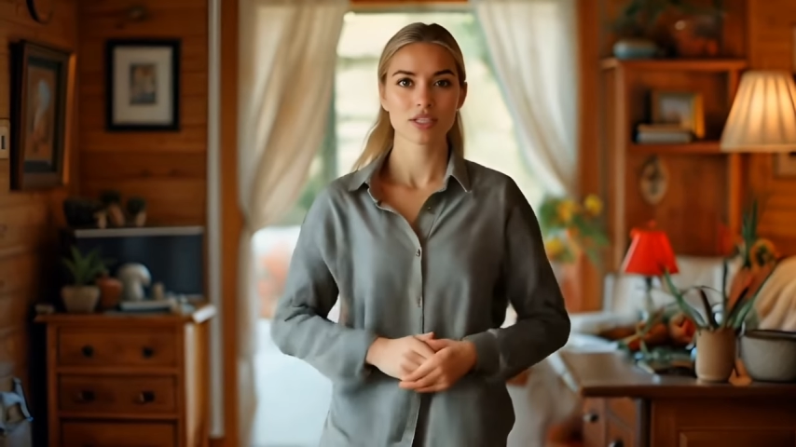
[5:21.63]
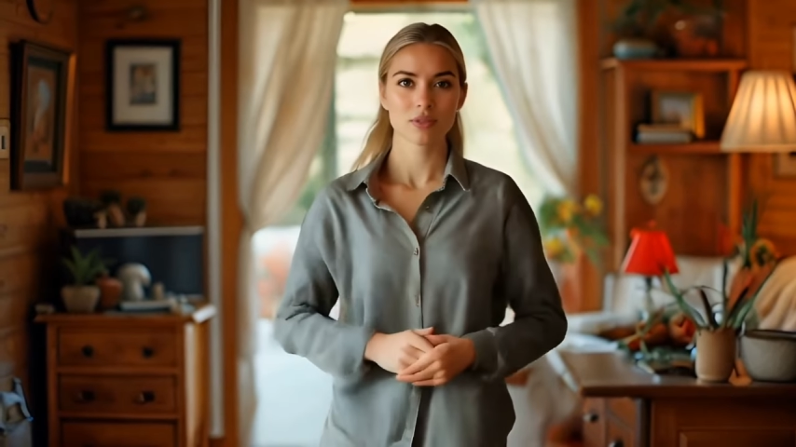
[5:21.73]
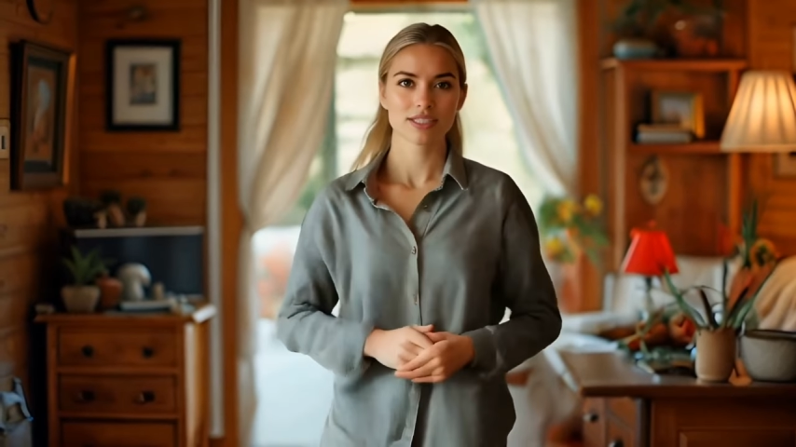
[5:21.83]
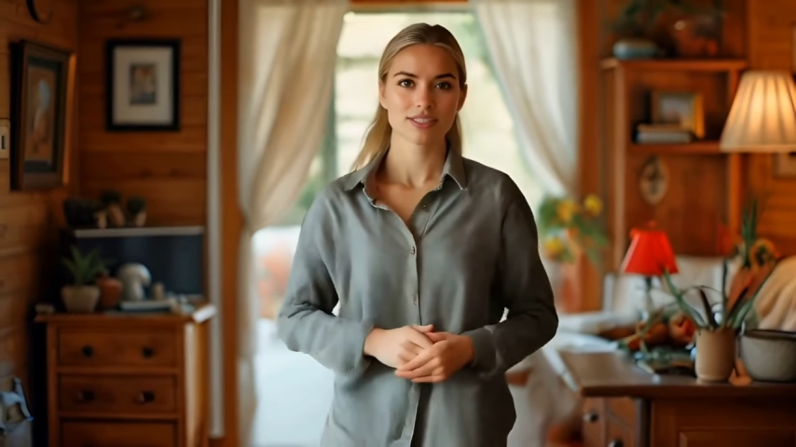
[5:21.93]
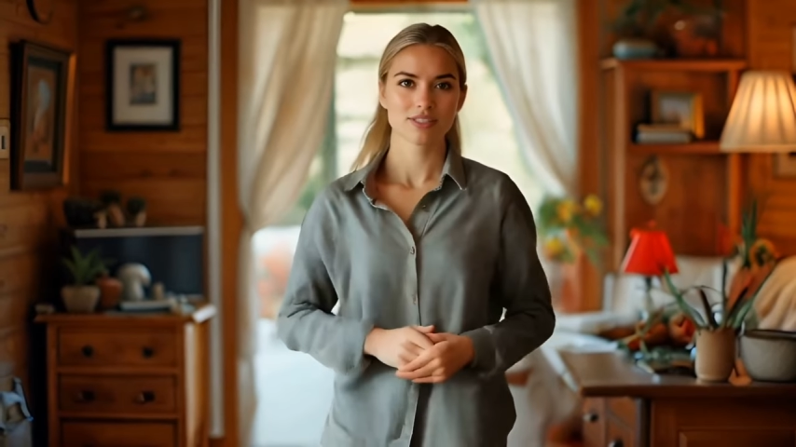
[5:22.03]

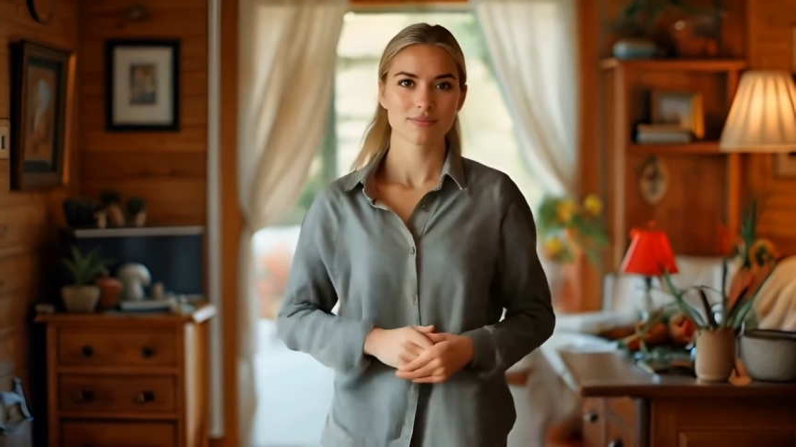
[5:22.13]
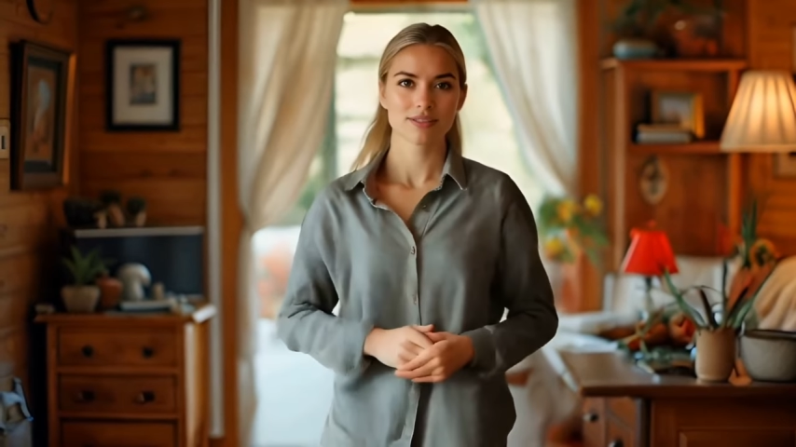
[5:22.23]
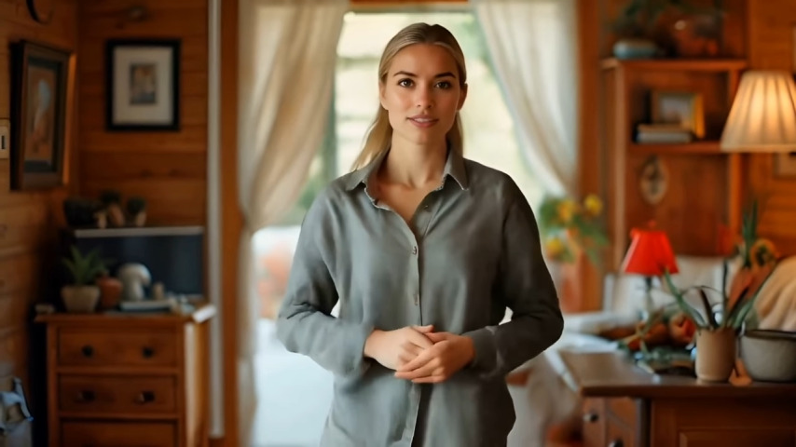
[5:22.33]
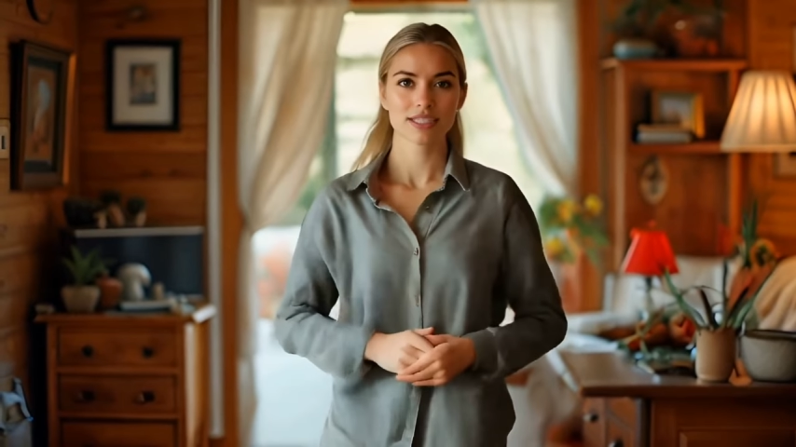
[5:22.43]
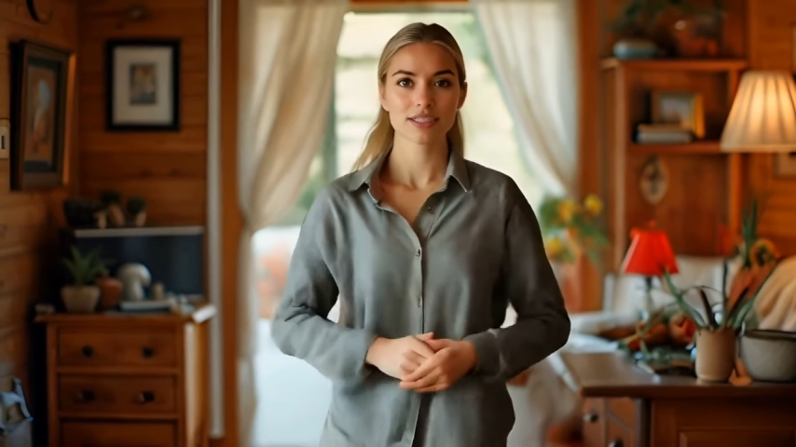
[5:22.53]
doing
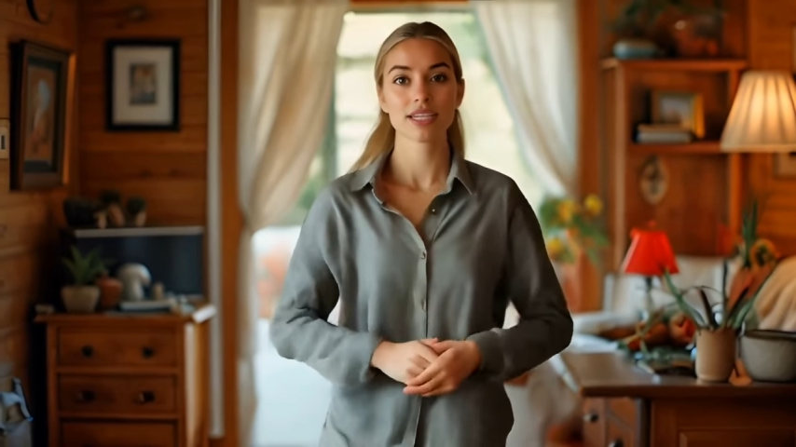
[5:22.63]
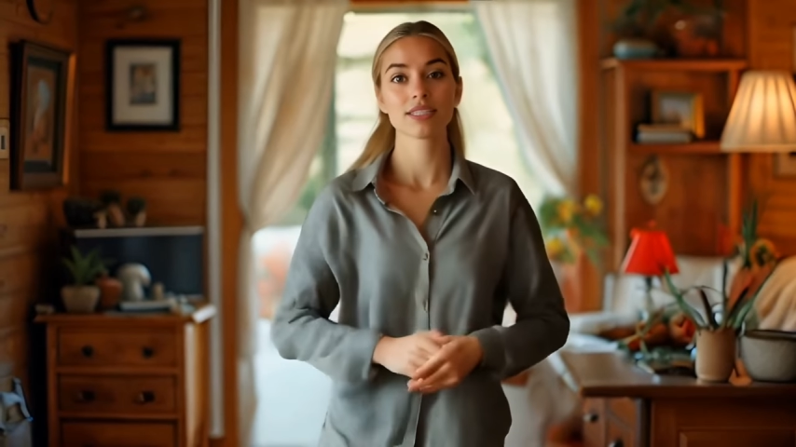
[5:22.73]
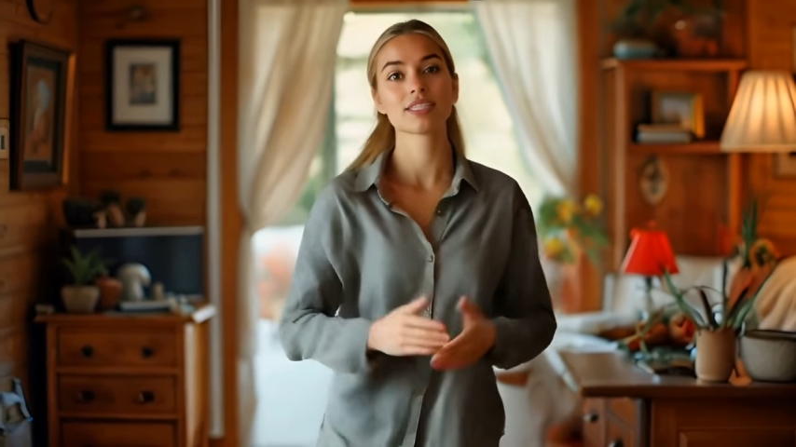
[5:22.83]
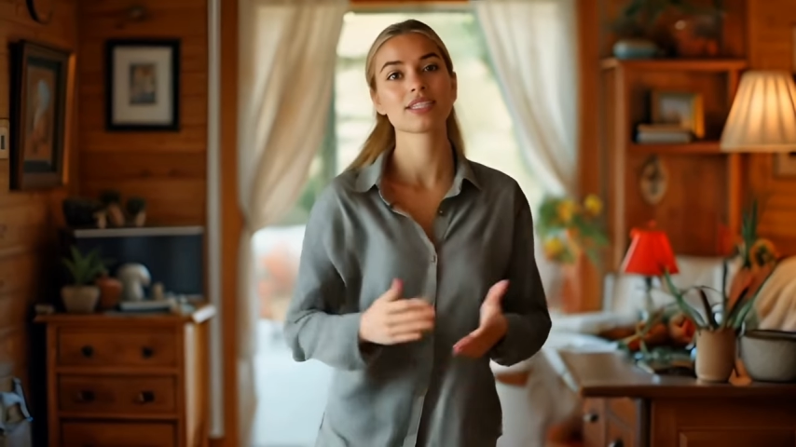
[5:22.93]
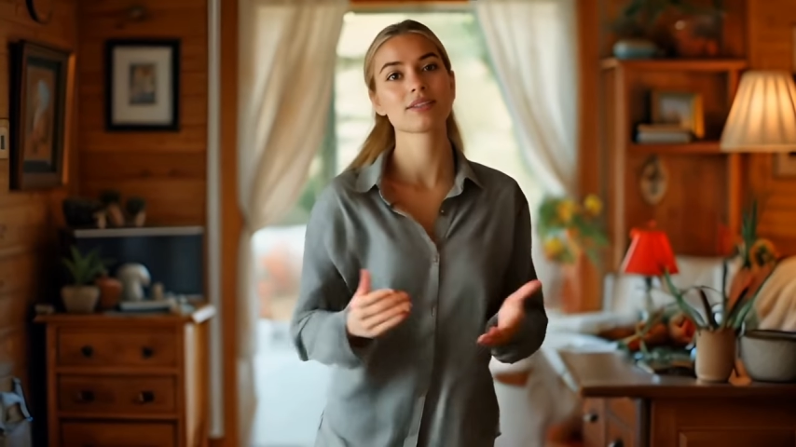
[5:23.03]
stupid things
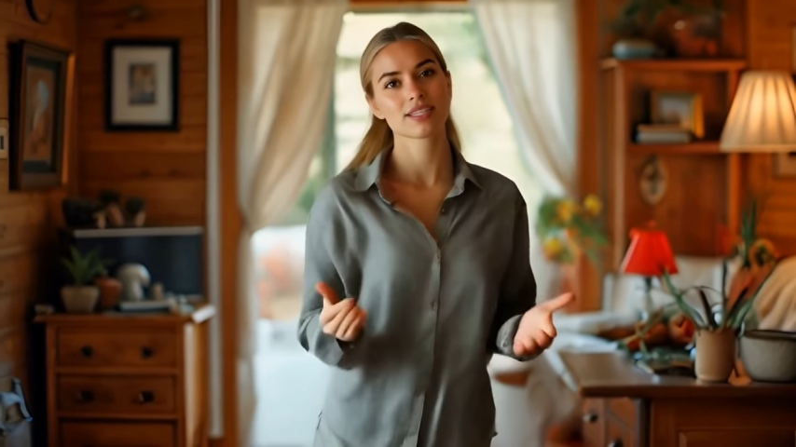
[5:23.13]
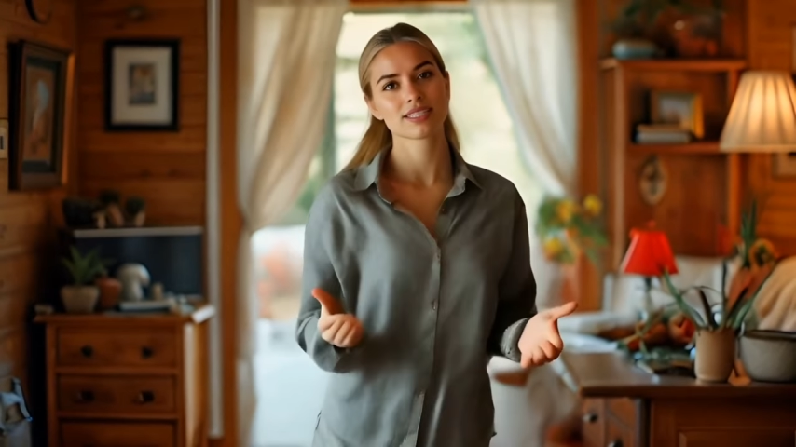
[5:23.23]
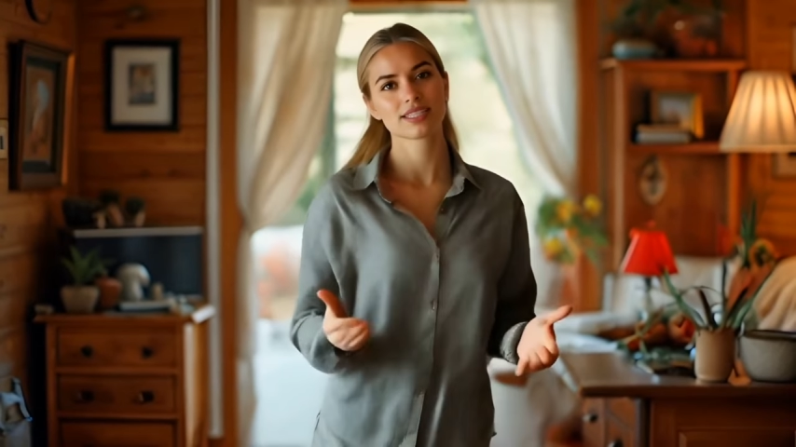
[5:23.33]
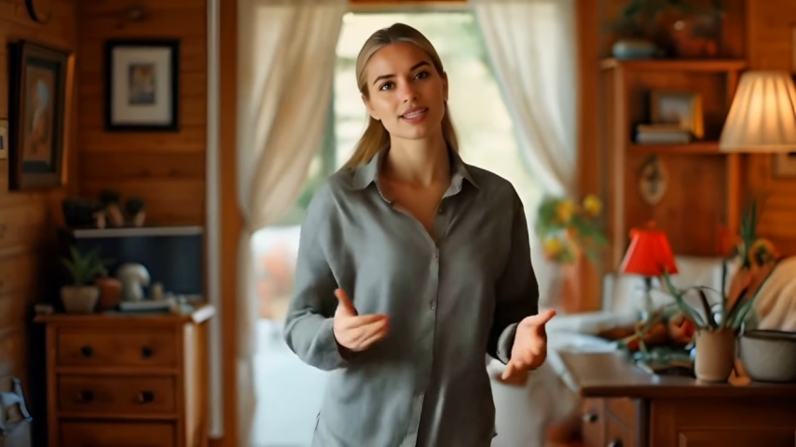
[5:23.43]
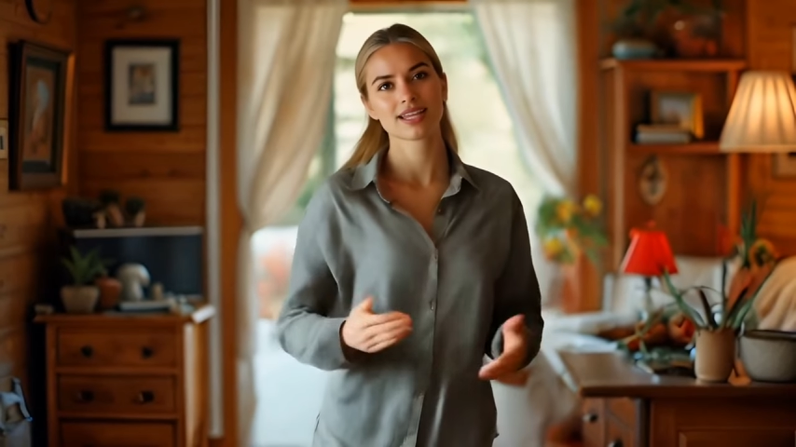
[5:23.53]
as a
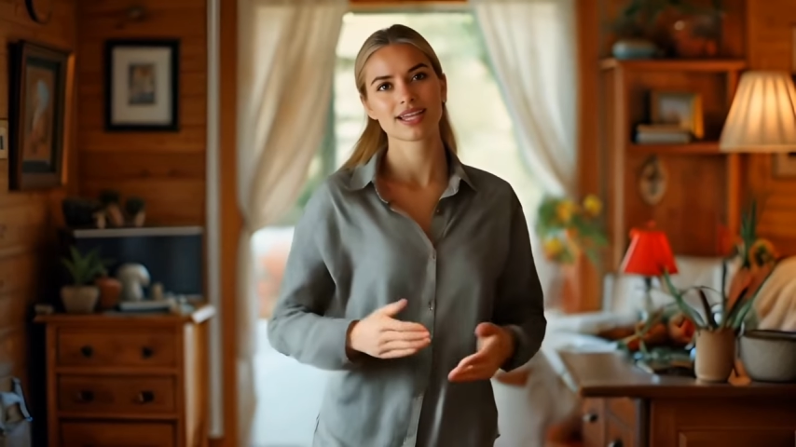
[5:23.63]
community